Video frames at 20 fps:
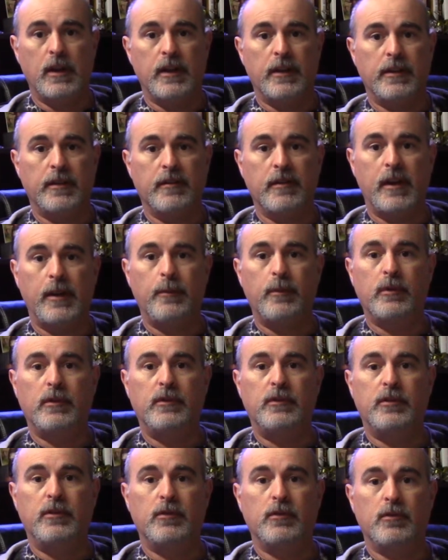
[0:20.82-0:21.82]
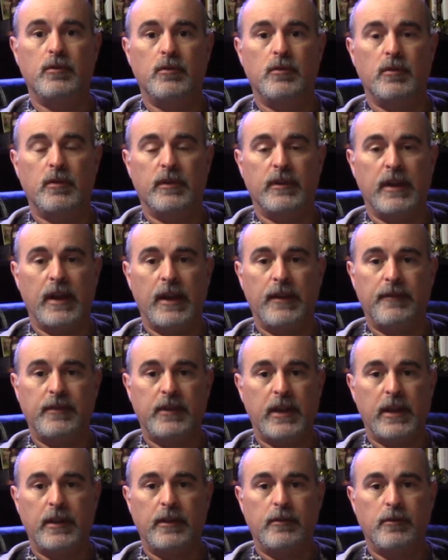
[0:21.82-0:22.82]
they're able to
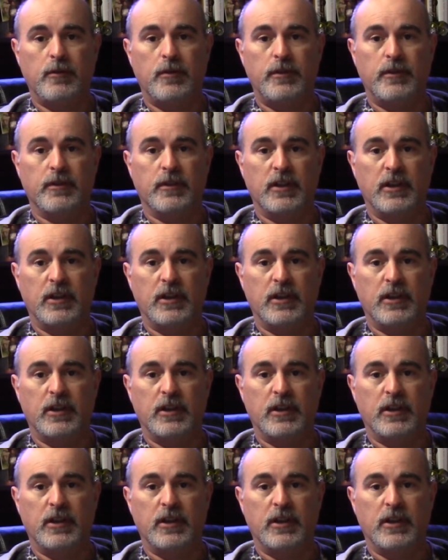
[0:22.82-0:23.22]
navigate through your